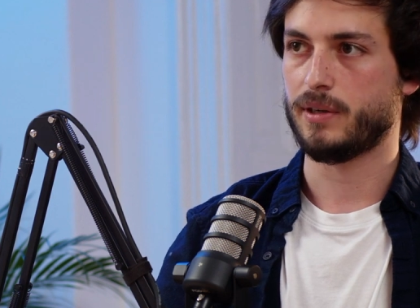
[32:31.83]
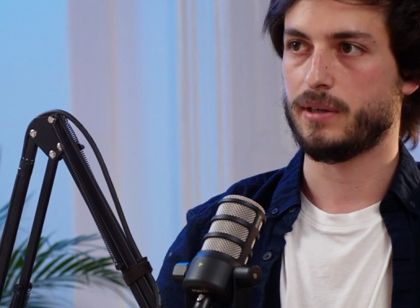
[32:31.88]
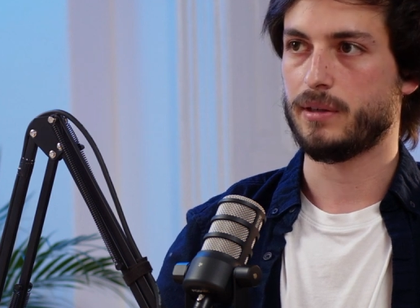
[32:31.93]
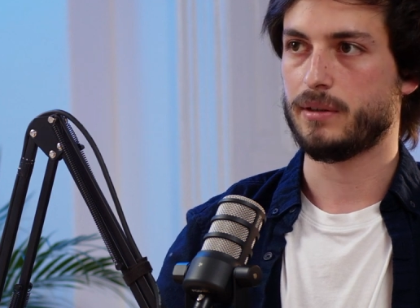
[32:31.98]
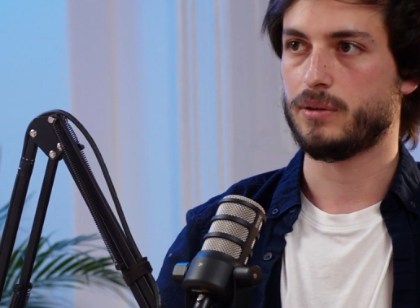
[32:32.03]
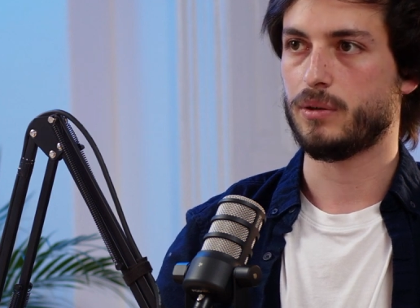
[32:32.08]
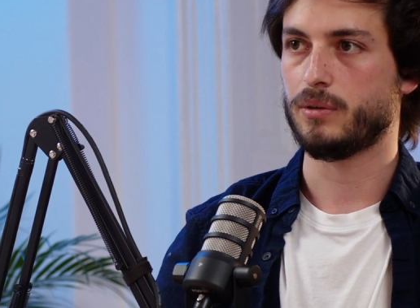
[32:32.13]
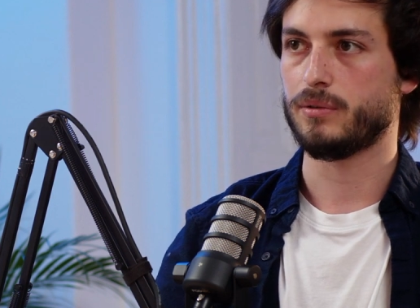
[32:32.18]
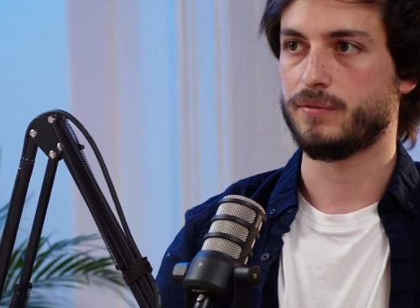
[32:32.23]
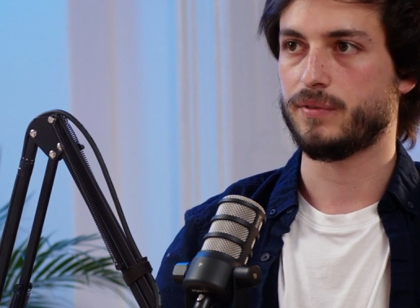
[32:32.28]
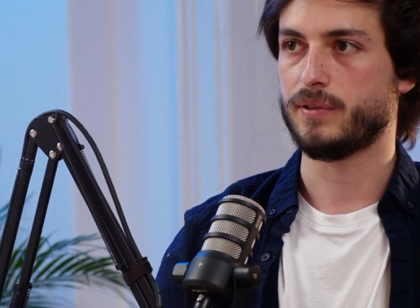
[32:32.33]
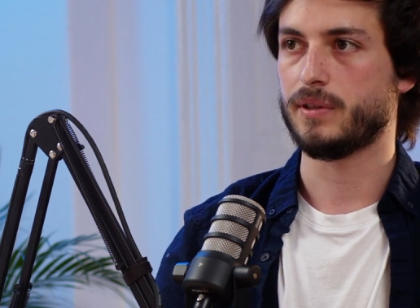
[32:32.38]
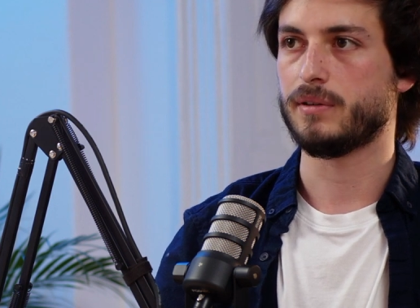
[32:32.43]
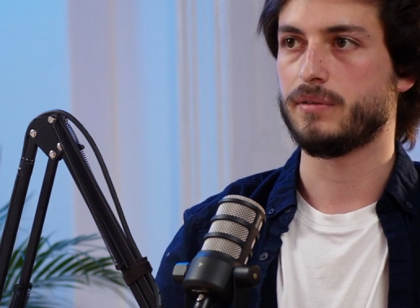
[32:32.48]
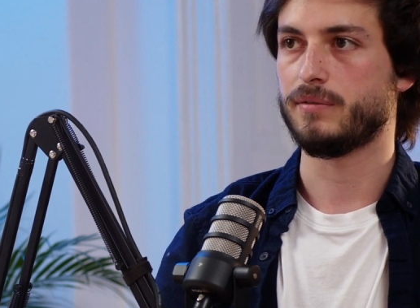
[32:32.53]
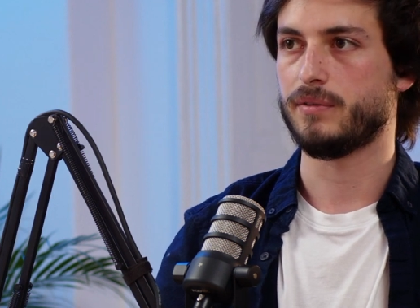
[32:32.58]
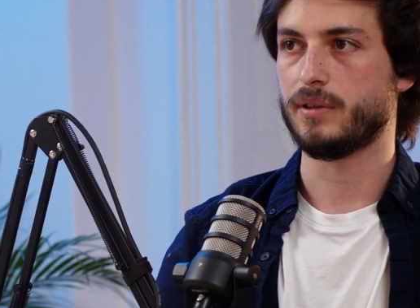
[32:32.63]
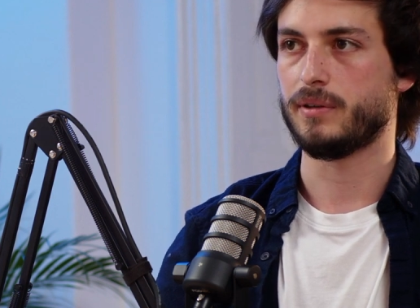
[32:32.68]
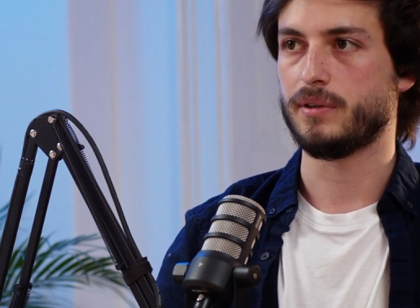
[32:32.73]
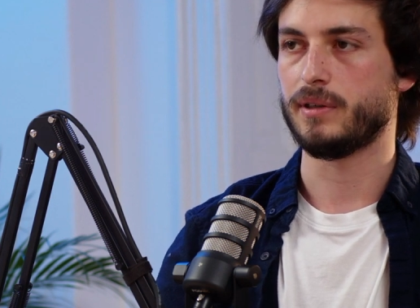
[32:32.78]
I don't feel
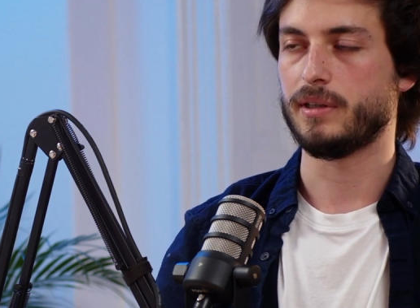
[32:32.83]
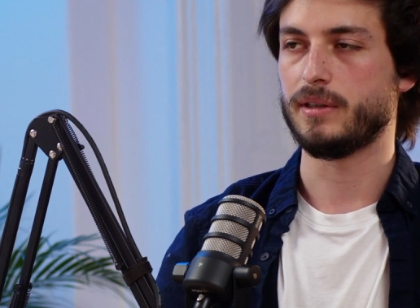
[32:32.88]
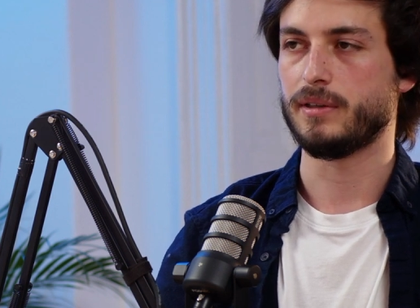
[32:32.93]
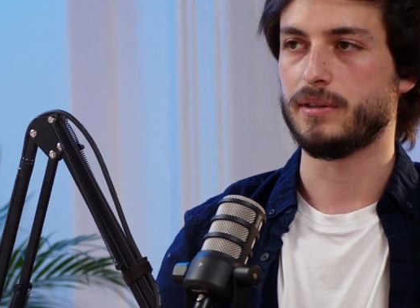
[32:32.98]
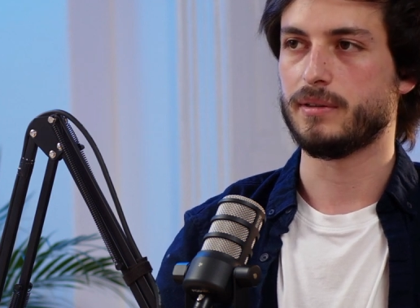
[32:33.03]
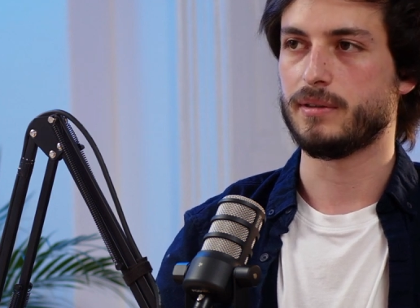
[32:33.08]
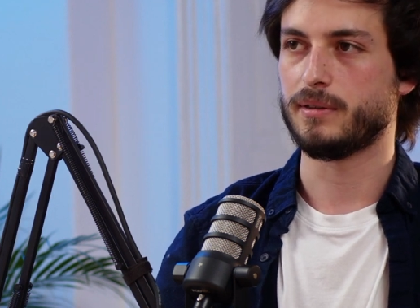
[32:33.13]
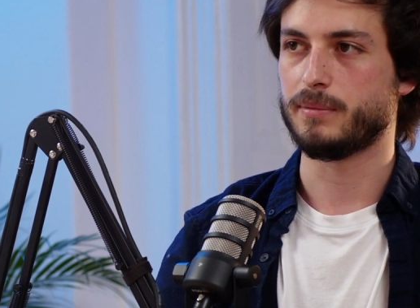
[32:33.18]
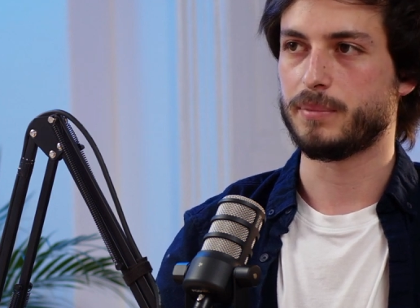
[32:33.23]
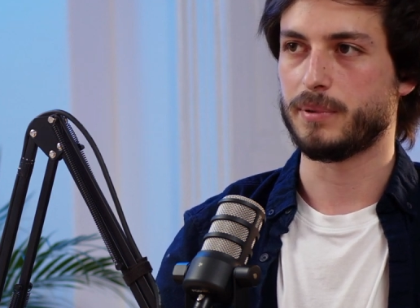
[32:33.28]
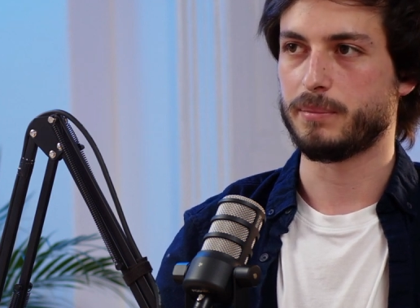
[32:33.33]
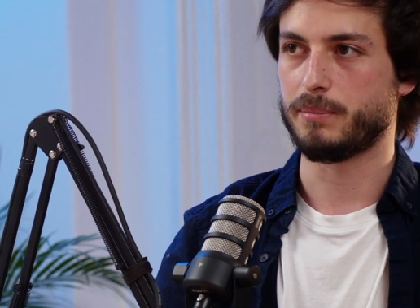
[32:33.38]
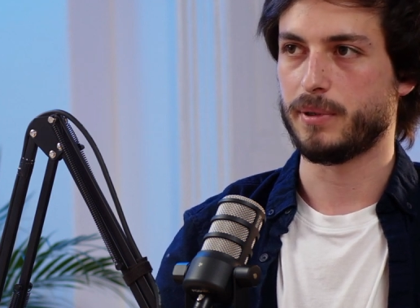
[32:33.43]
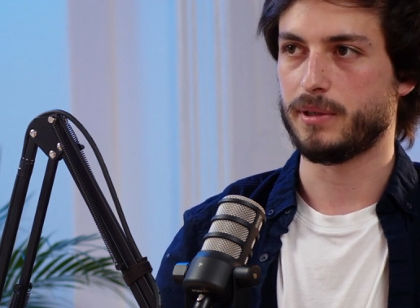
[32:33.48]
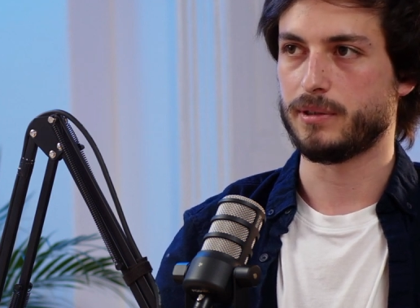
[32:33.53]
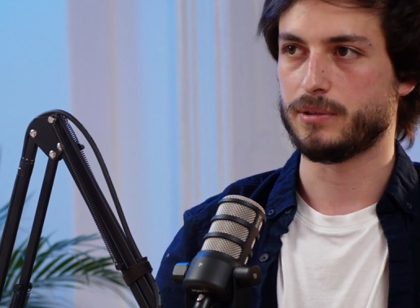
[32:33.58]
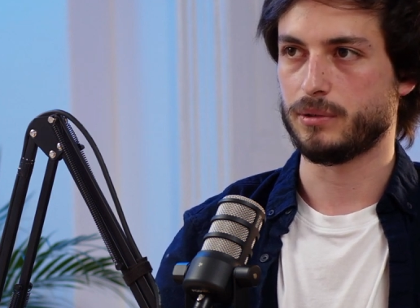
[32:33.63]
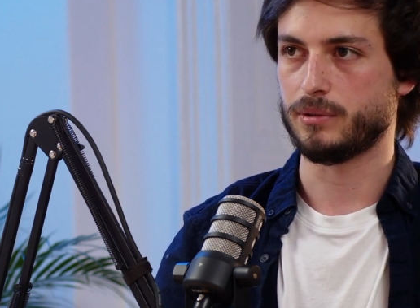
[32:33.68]
very prepared